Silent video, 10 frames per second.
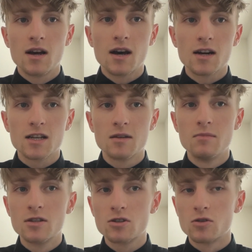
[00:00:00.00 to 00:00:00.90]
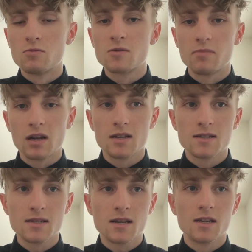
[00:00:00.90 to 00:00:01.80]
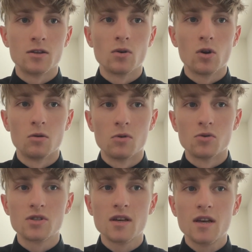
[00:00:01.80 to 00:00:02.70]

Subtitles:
Archbishop's palace in Olomouc